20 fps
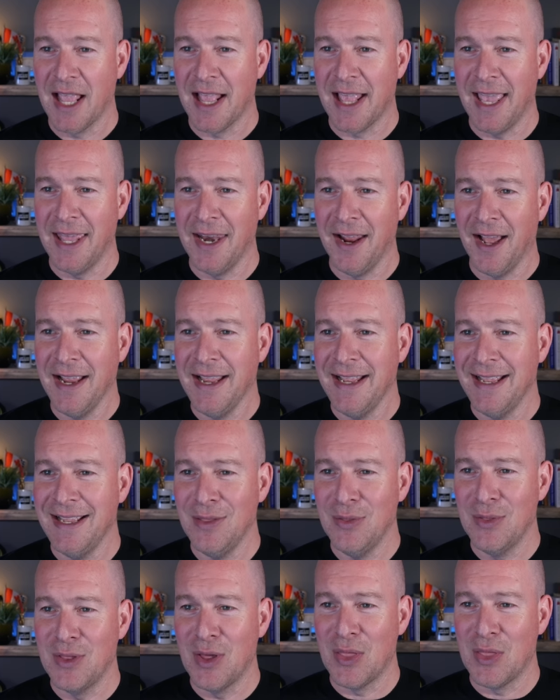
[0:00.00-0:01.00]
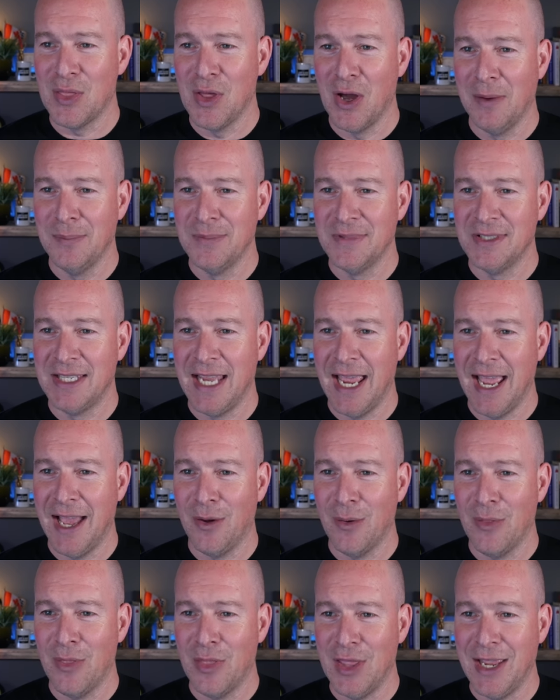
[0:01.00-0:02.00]
Can I hit the thumbs
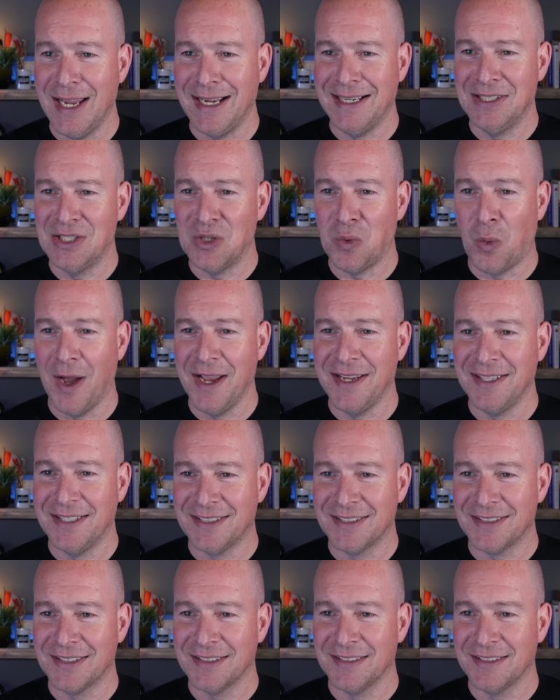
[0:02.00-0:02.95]
down thing twice?